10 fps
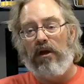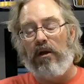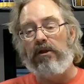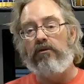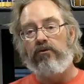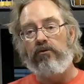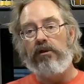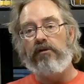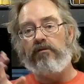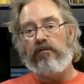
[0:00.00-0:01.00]
I mean,
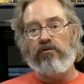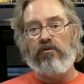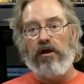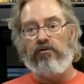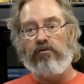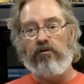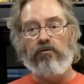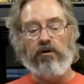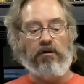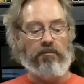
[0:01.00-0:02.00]
truly from scratch. So
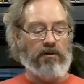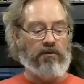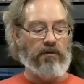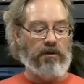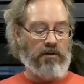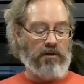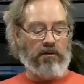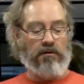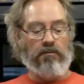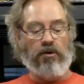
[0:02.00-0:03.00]
we're going to be doing
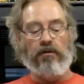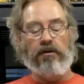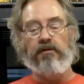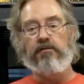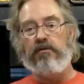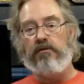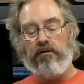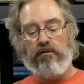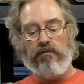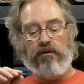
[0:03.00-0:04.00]
the bolognese sauce.
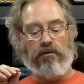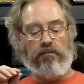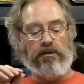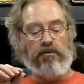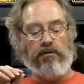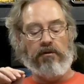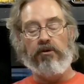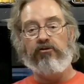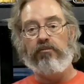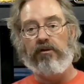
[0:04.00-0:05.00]
We're going to be doing the
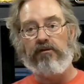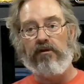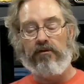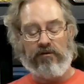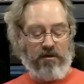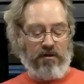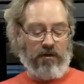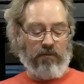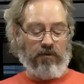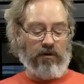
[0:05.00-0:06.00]
bechamel sauce.
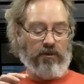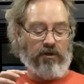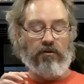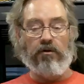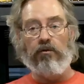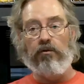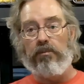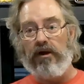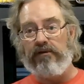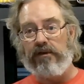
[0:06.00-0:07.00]
We're going to be doing our own
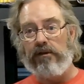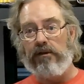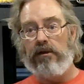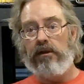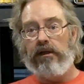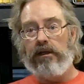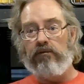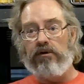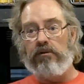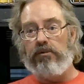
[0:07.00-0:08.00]
pasta.
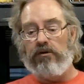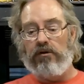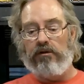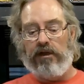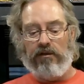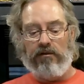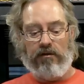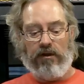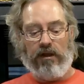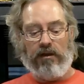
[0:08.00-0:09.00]
And we're going to put it all
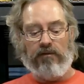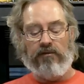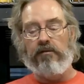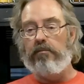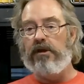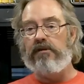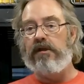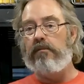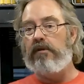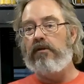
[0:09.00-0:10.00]
together. And it's the best
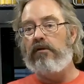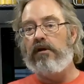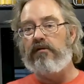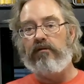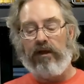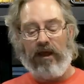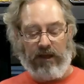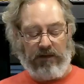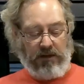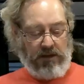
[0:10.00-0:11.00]
damn thing you guys ever
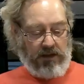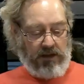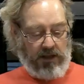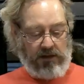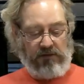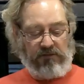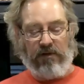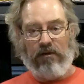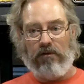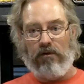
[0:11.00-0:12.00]
had. It is
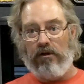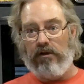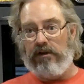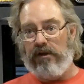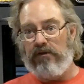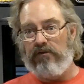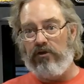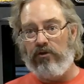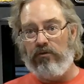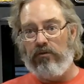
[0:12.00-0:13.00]
long and tedious
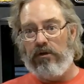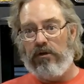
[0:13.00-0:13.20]
to do.